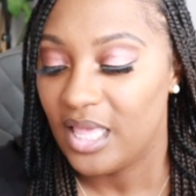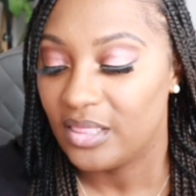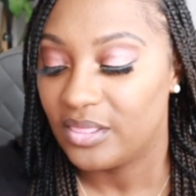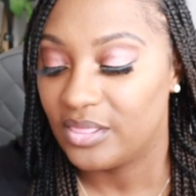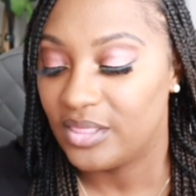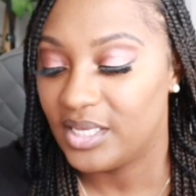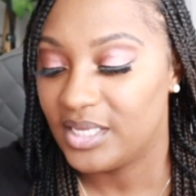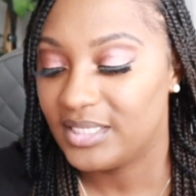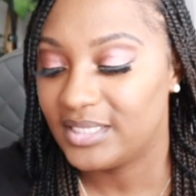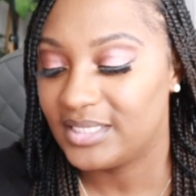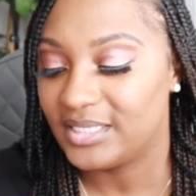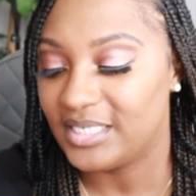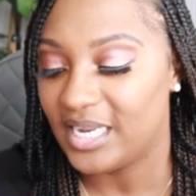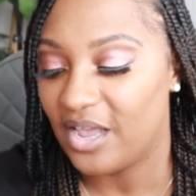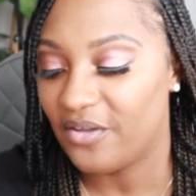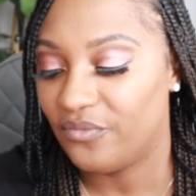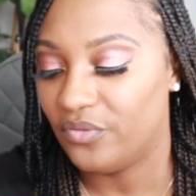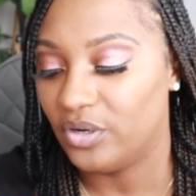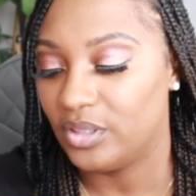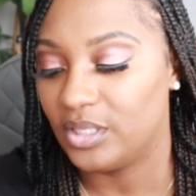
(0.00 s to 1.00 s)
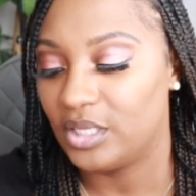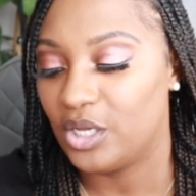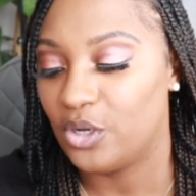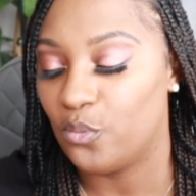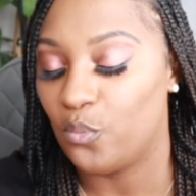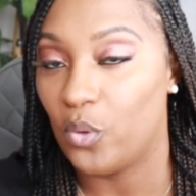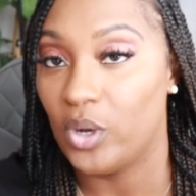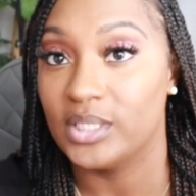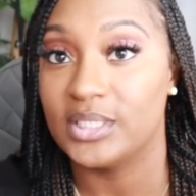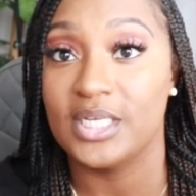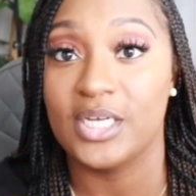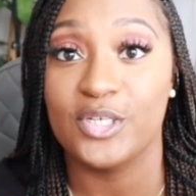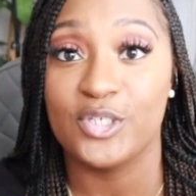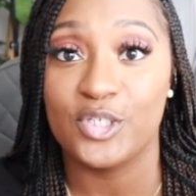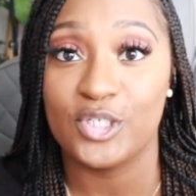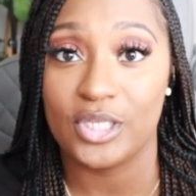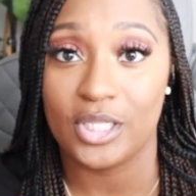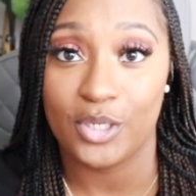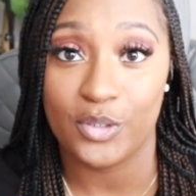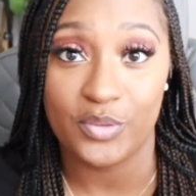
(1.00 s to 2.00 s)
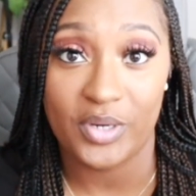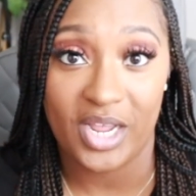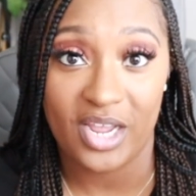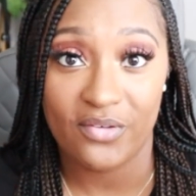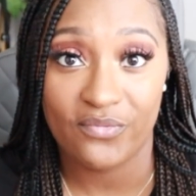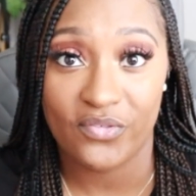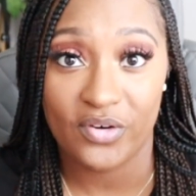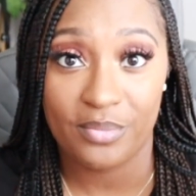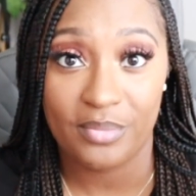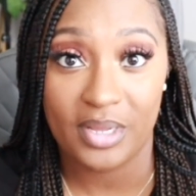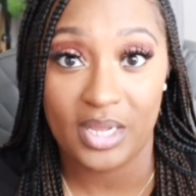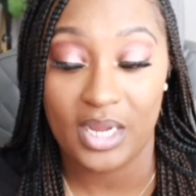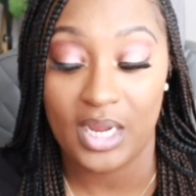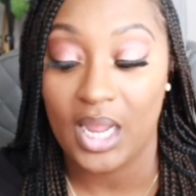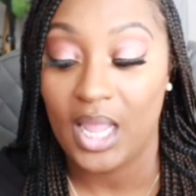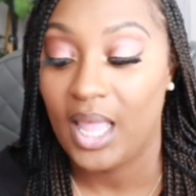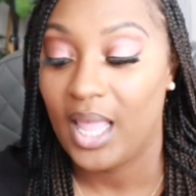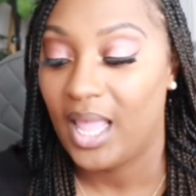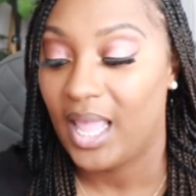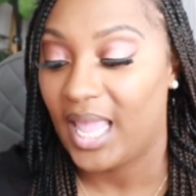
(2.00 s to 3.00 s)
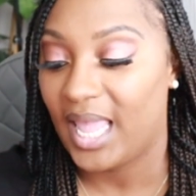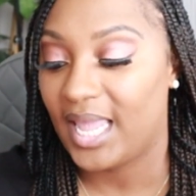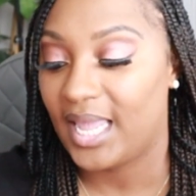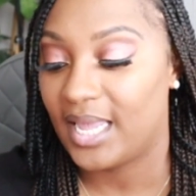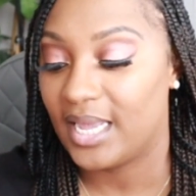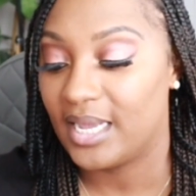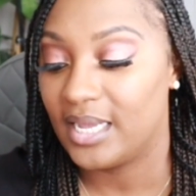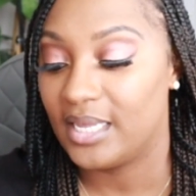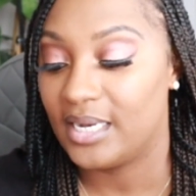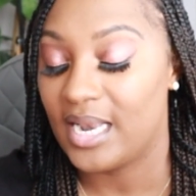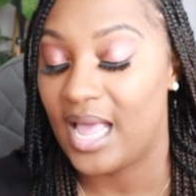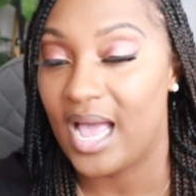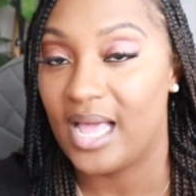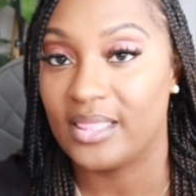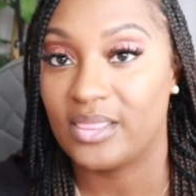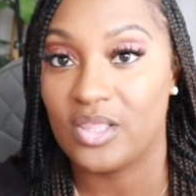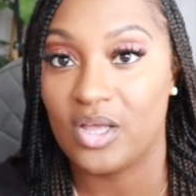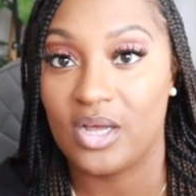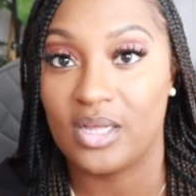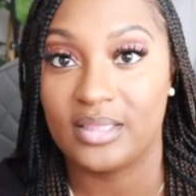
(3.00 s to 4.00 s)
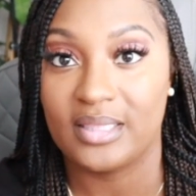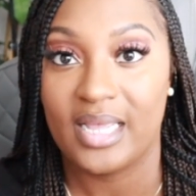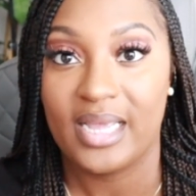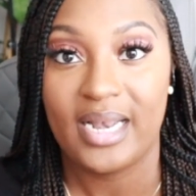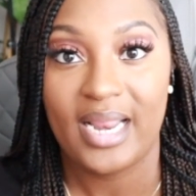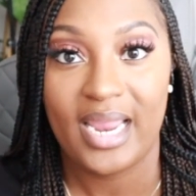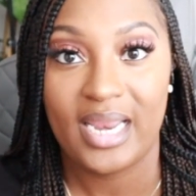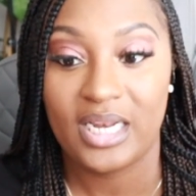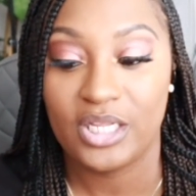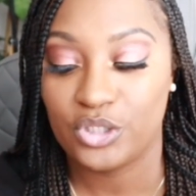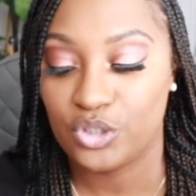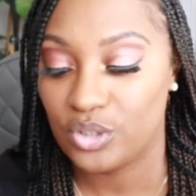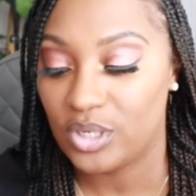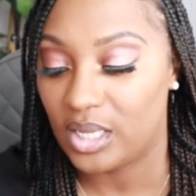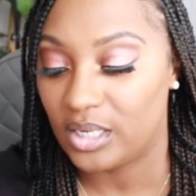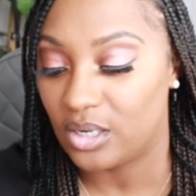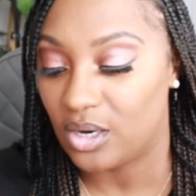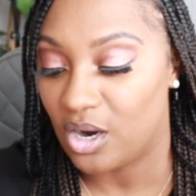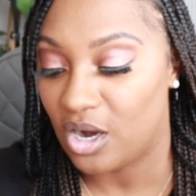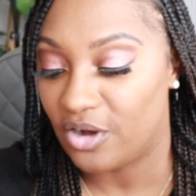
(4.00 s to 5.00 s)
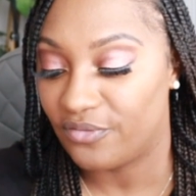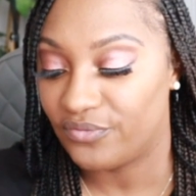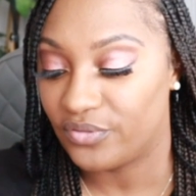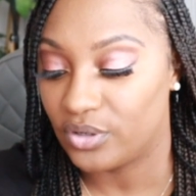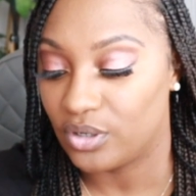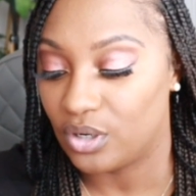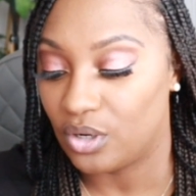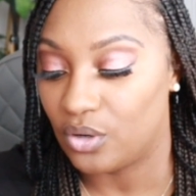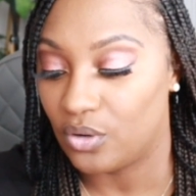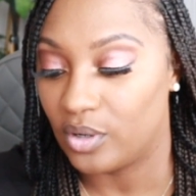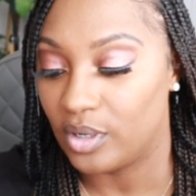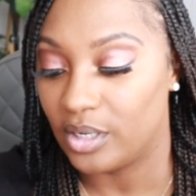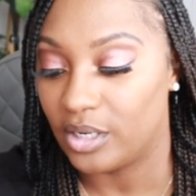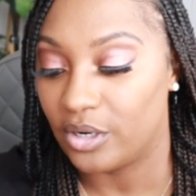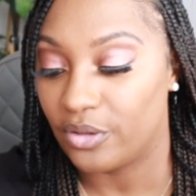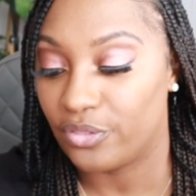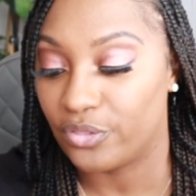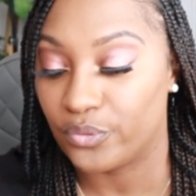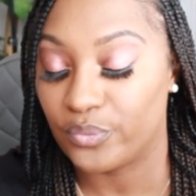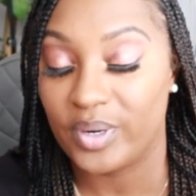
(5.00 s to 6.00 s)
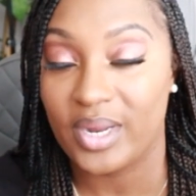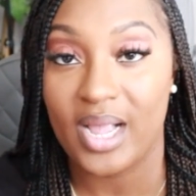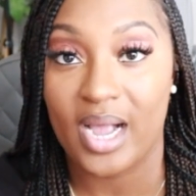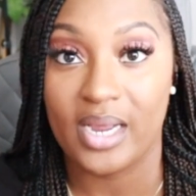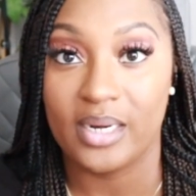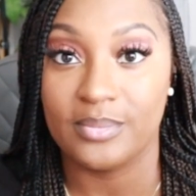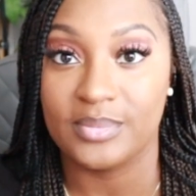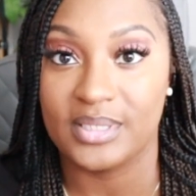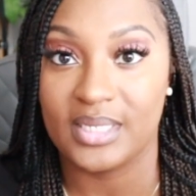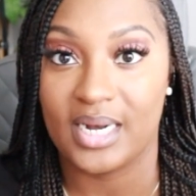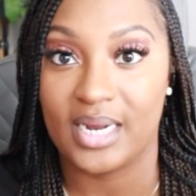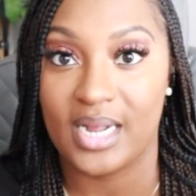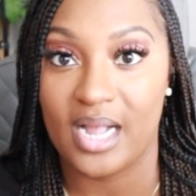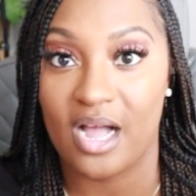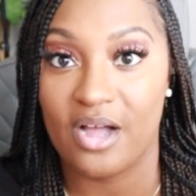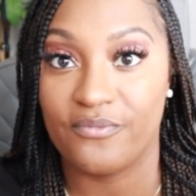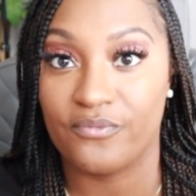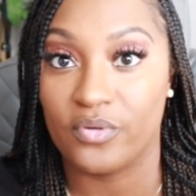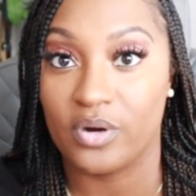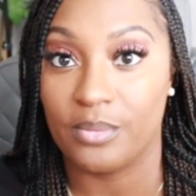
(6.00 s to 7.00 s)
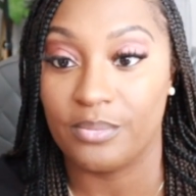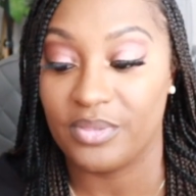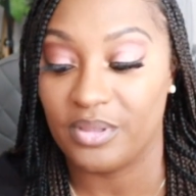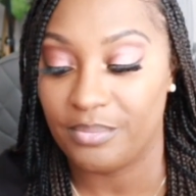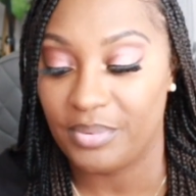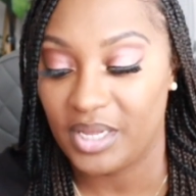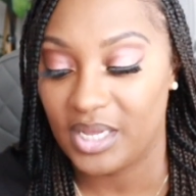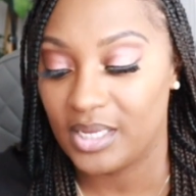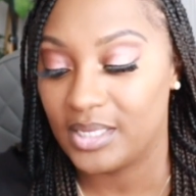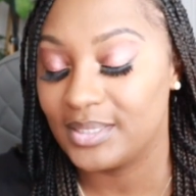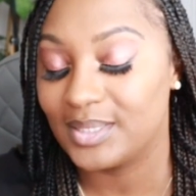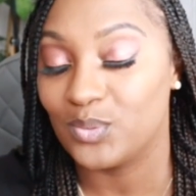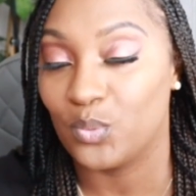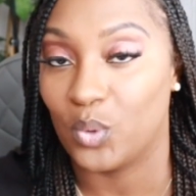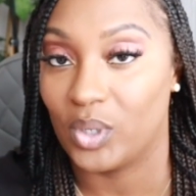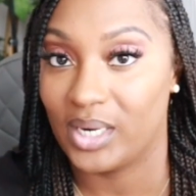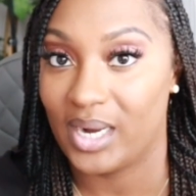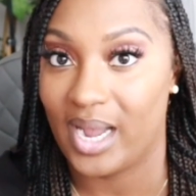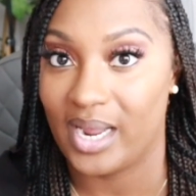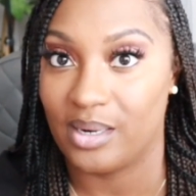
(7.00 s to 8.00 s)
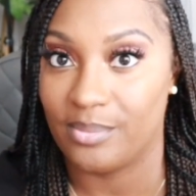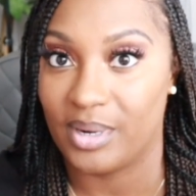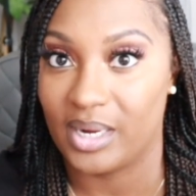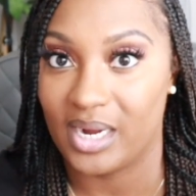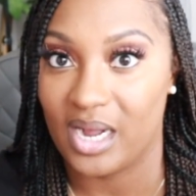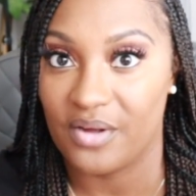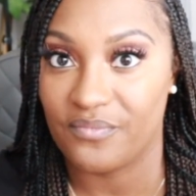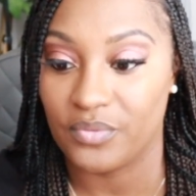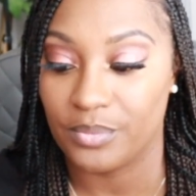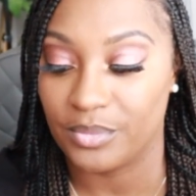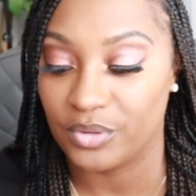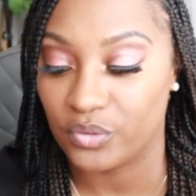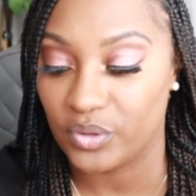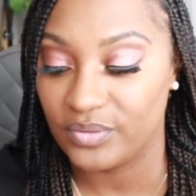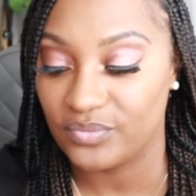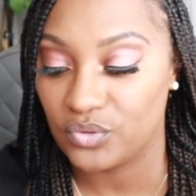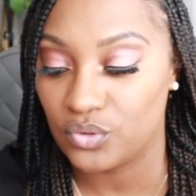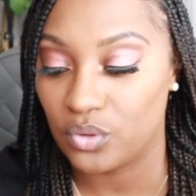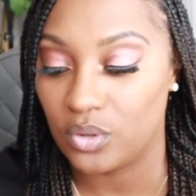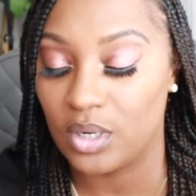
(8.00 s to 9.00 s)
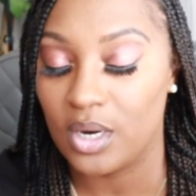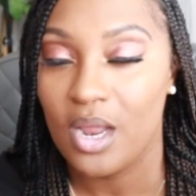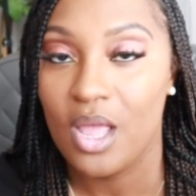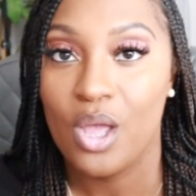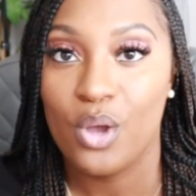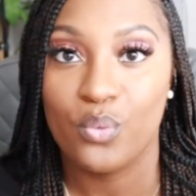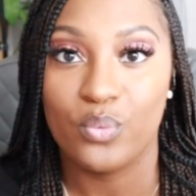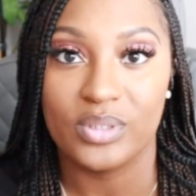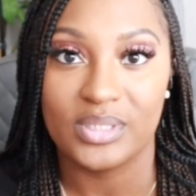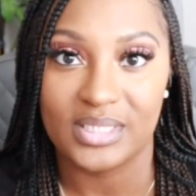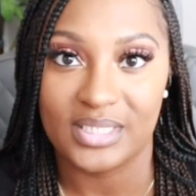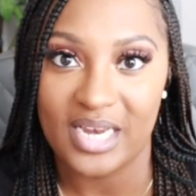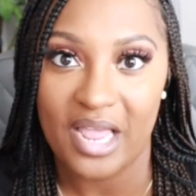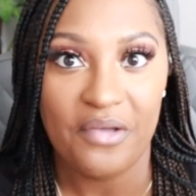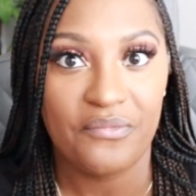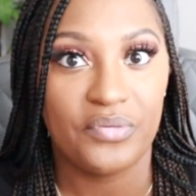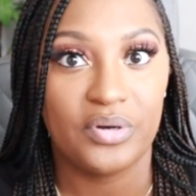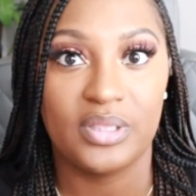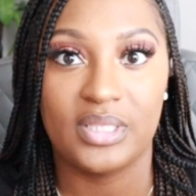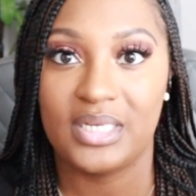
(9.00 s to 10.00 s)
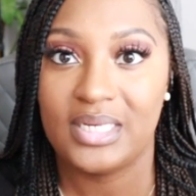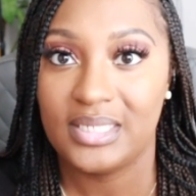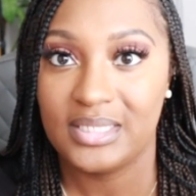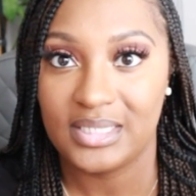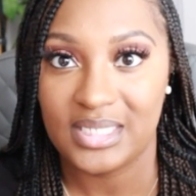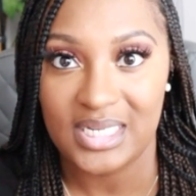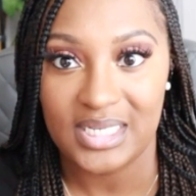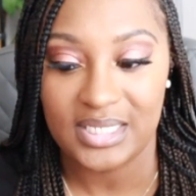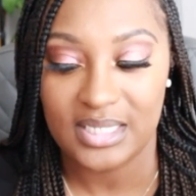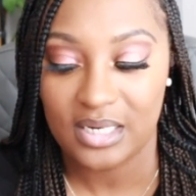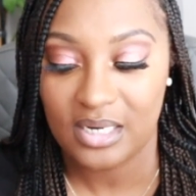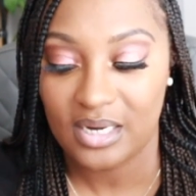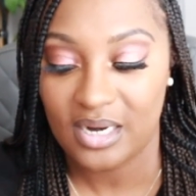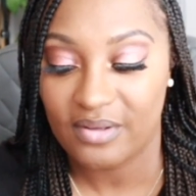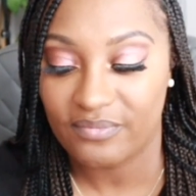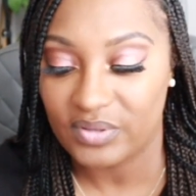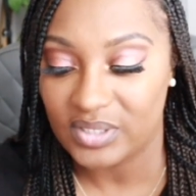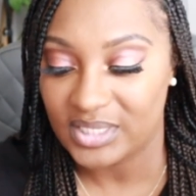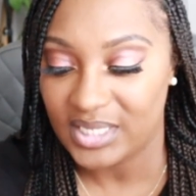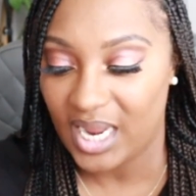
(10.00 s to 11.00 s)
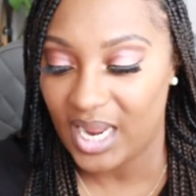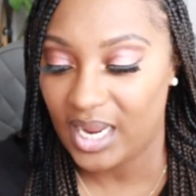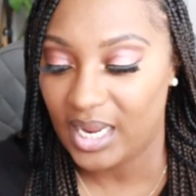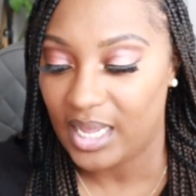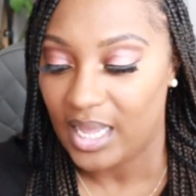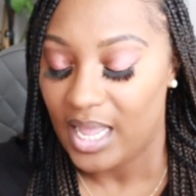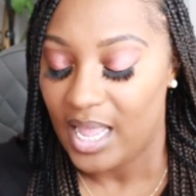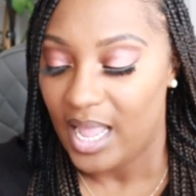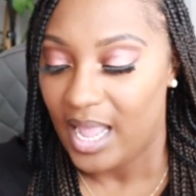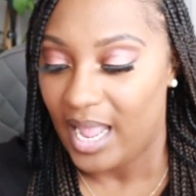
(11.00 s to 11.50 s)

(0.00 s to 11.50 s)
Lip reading: This definitely was a slow day for me, and I thought that $82 offer on 3 items that I got from the bins, 1 item I got from a thrift store, was definitely decent enough to take.